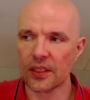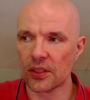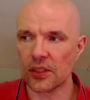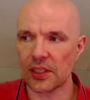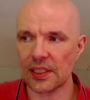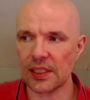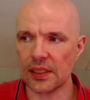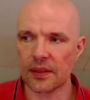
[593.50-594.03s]

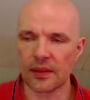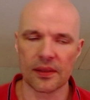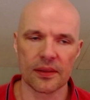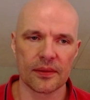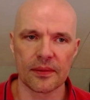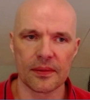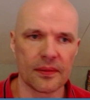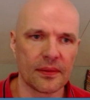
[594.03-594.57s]
I
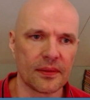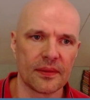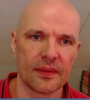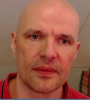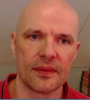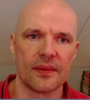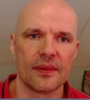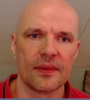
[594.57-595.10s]

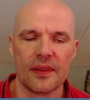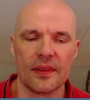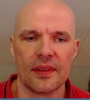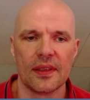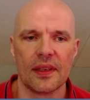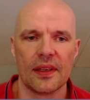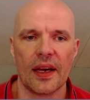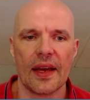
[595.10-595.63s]

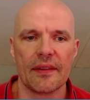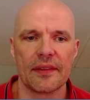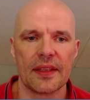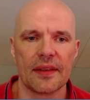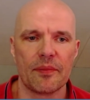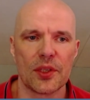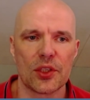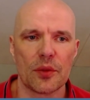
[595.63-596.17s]
have
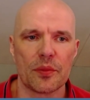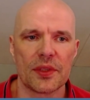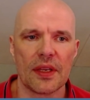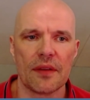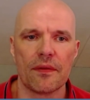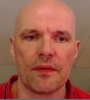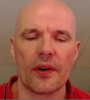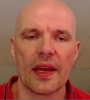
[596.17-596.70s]
the bishop
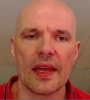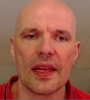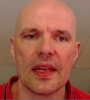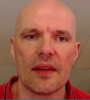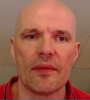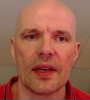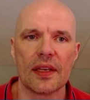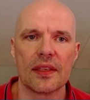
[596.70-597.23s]
c4
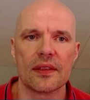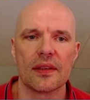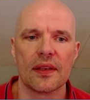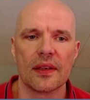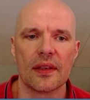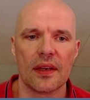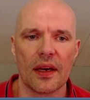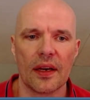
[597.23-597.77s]
anyways.
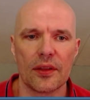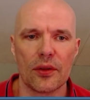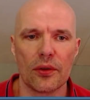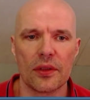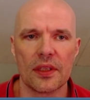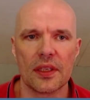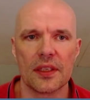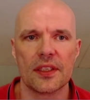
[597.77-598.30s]
I
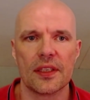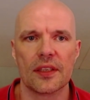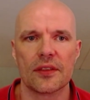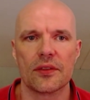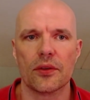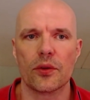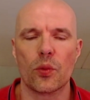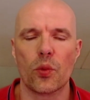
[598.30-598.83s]
thought this does
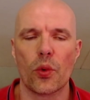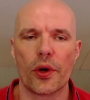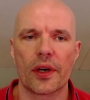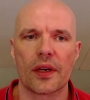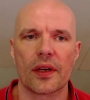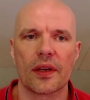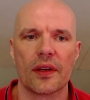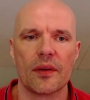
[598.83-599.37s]
not
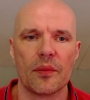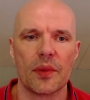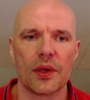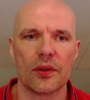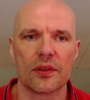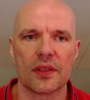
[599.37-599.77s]
work because